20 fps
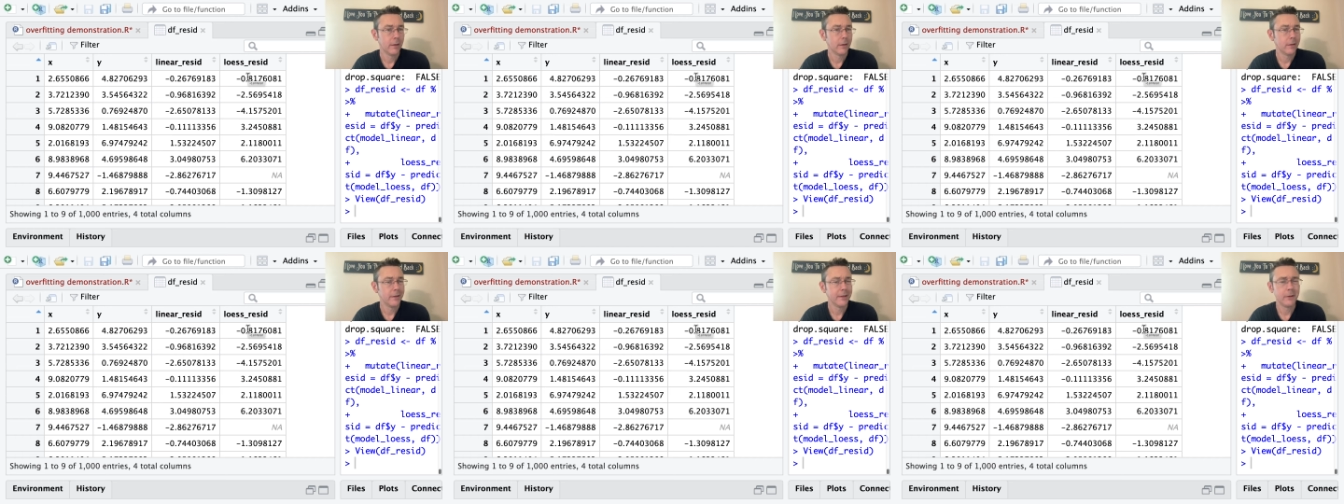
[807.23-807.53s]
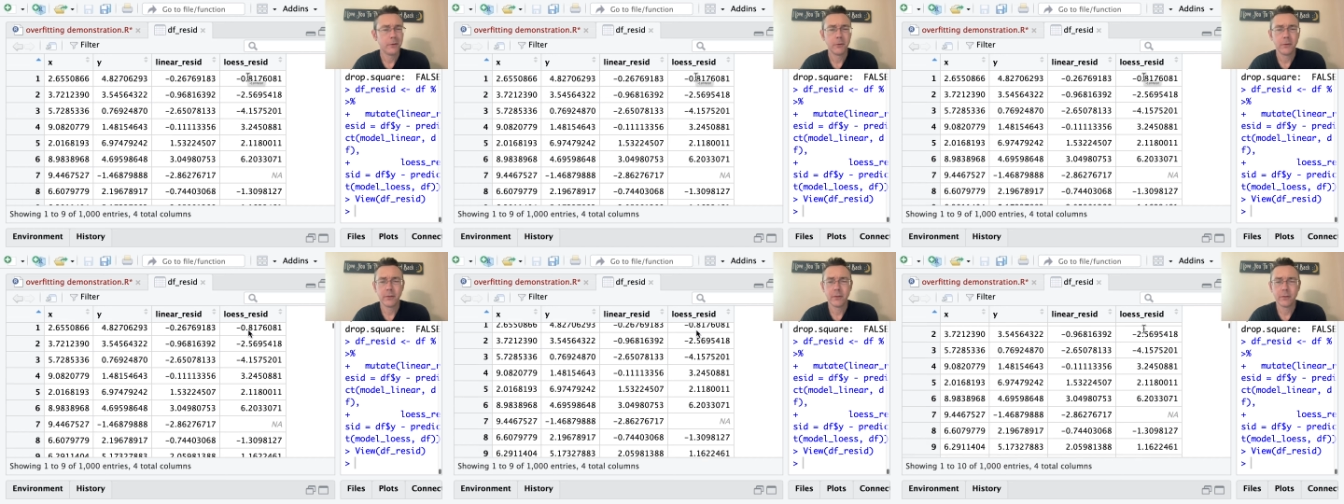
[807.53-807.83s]

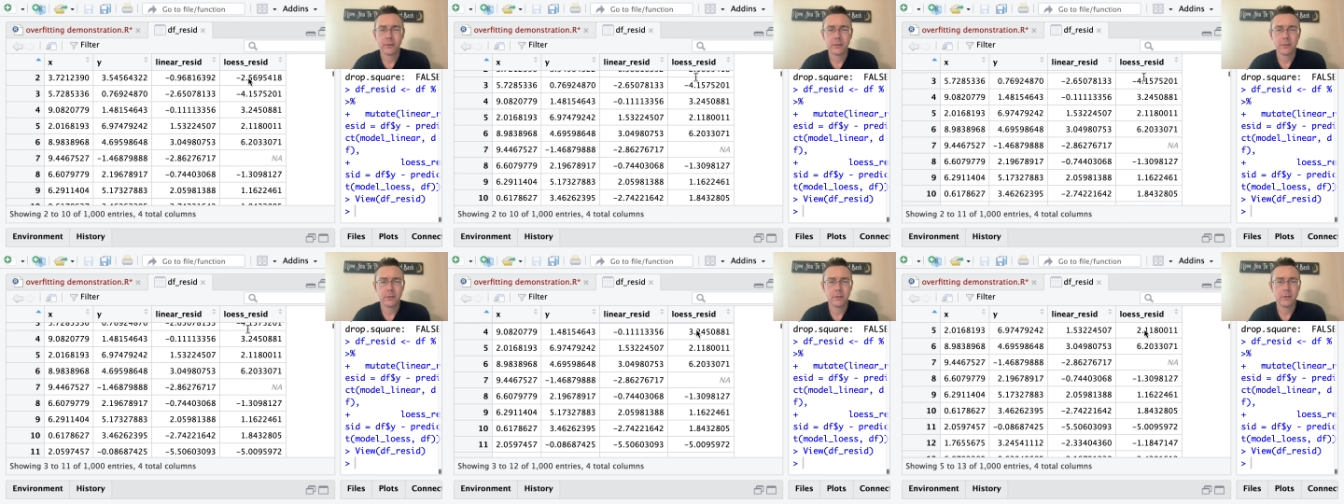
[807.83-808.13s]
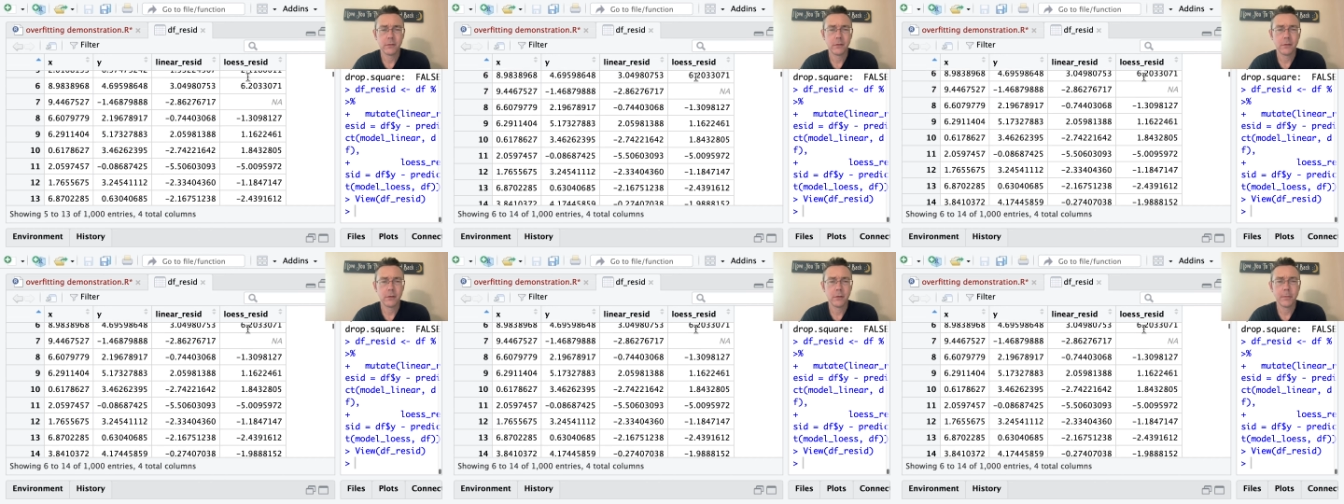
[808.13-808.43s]
Now,
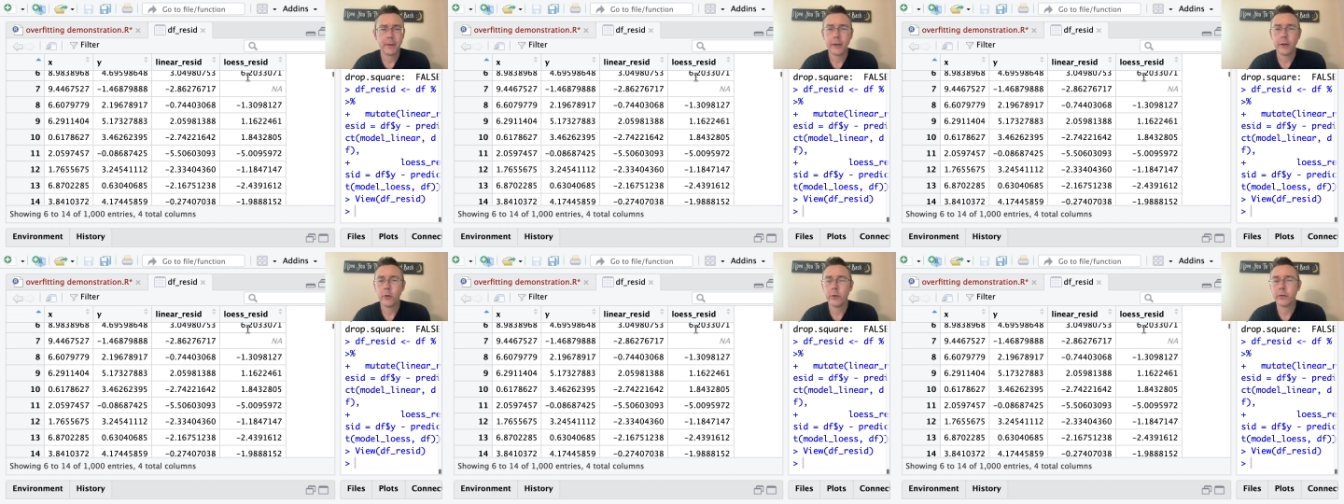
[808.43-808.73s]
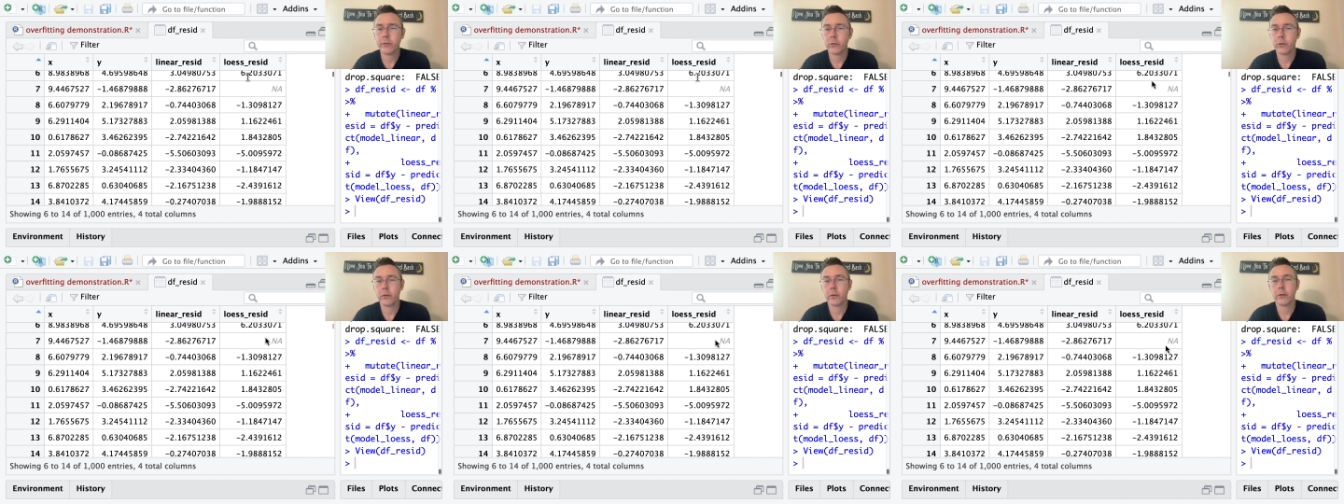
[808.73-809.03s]
you might
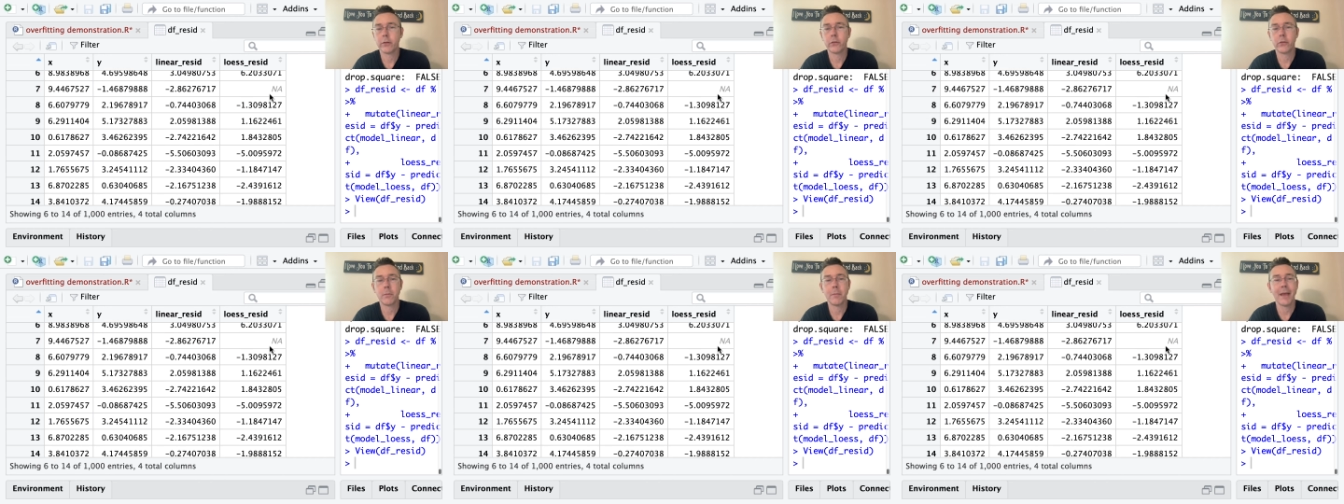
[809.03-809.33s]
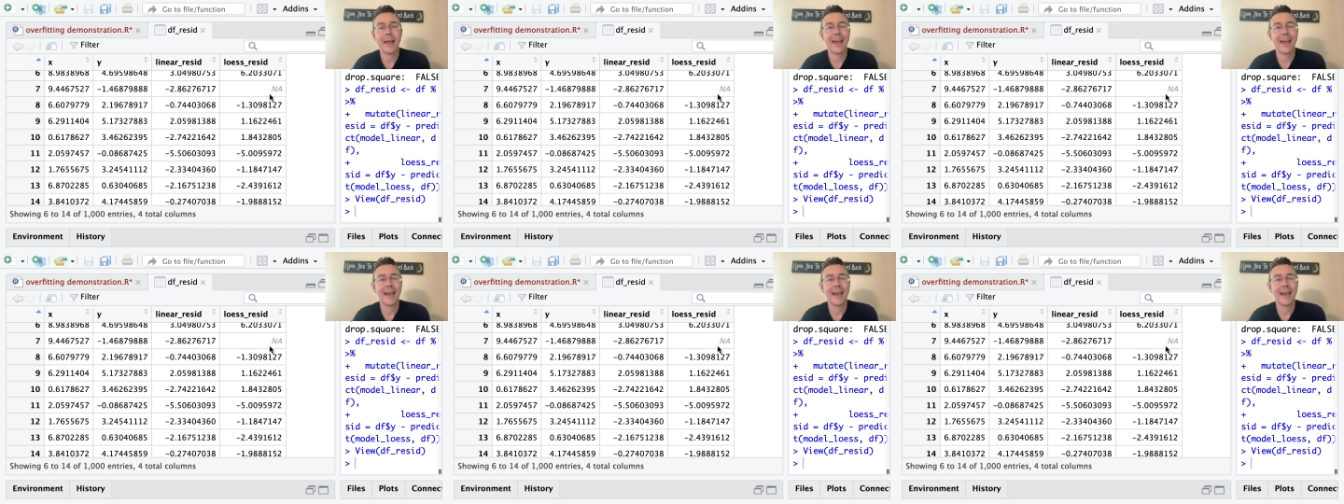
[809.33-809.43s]
notice that there's some